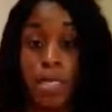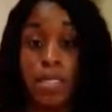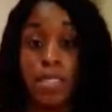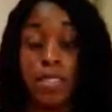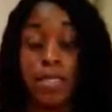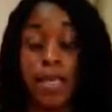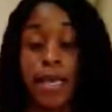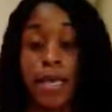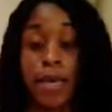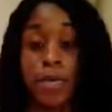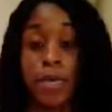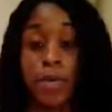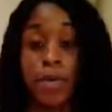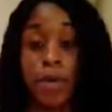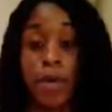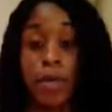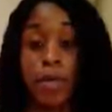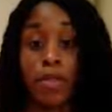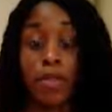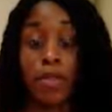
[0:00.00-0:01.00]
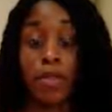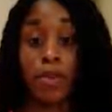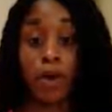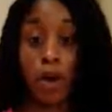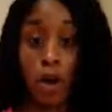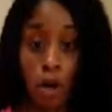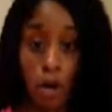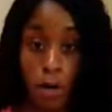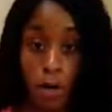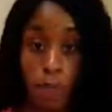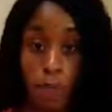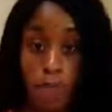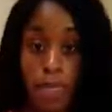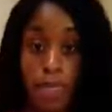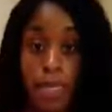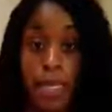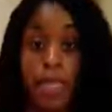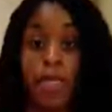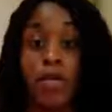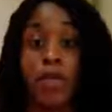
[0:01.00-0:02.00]
Same with
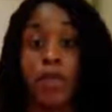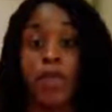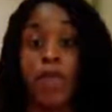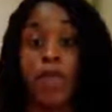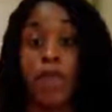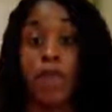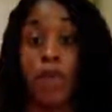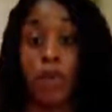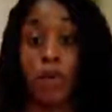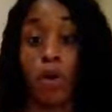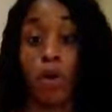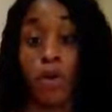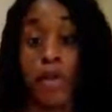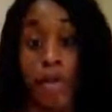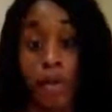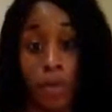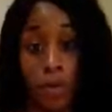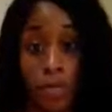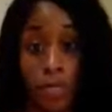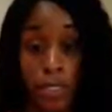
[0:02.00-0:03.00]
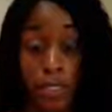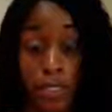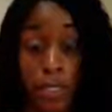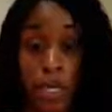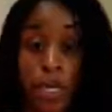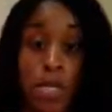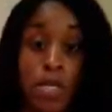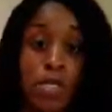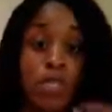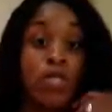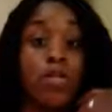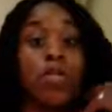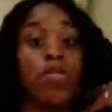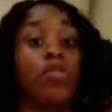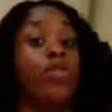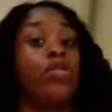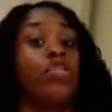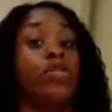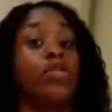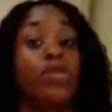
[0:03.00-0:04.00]
carbs, they yield 4 calories. So
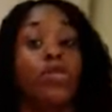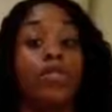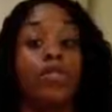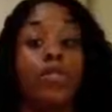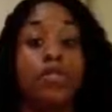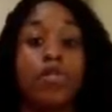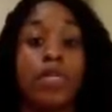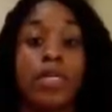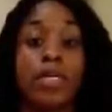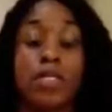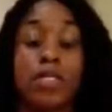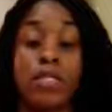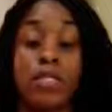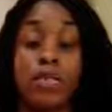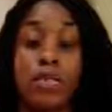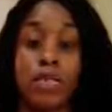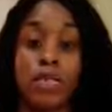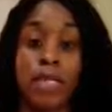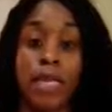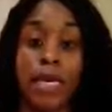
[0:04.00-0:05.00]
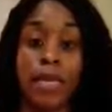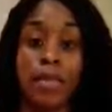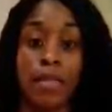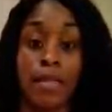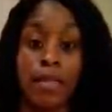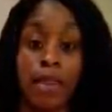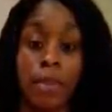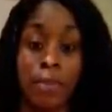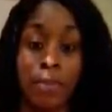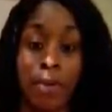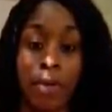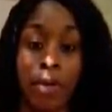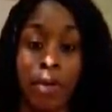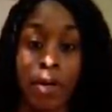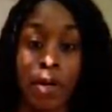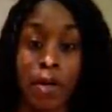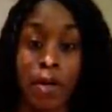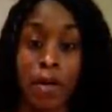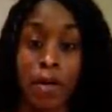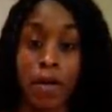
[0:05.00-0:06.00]
what you would do is you would take the
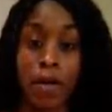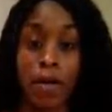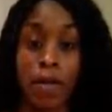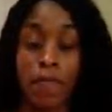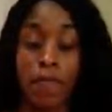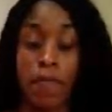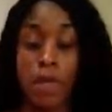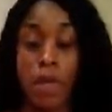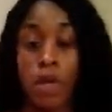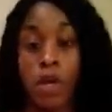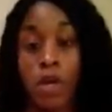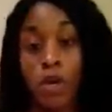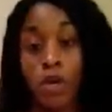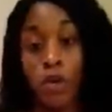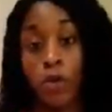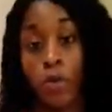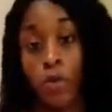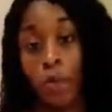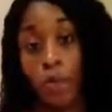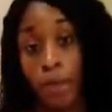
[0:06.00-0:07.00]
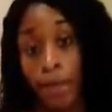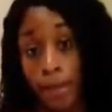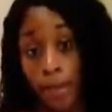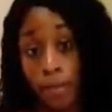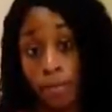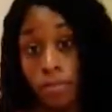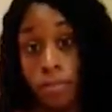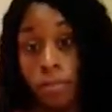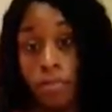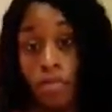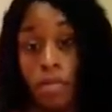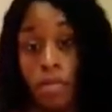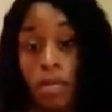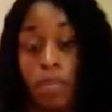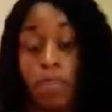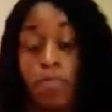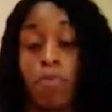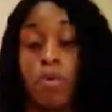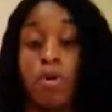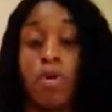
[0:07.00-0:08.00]
number of grams
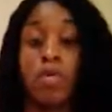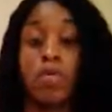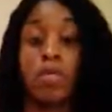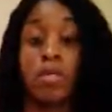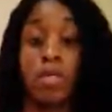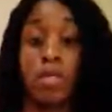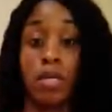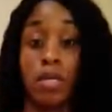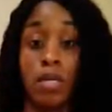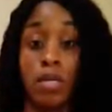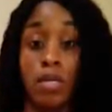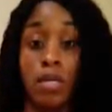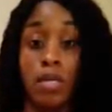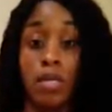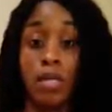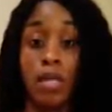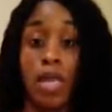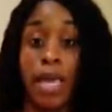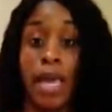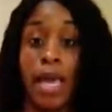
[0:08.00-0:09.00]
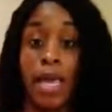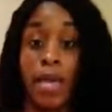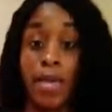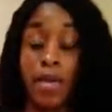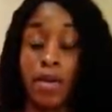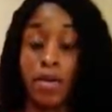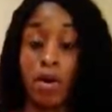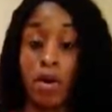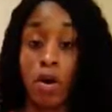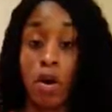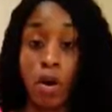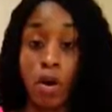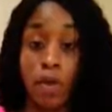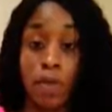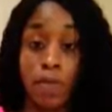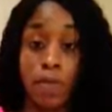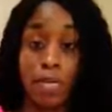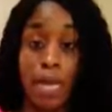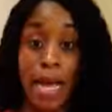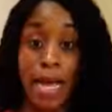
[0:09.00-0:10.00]
in protein and in
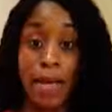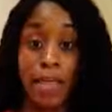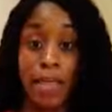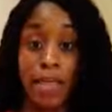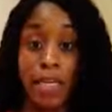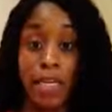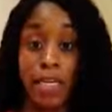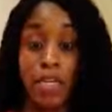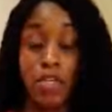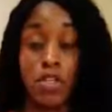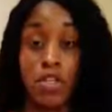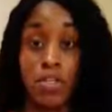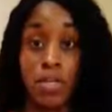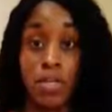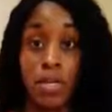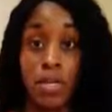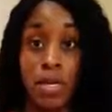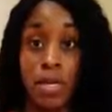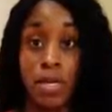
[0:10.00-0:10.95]
carbs out of each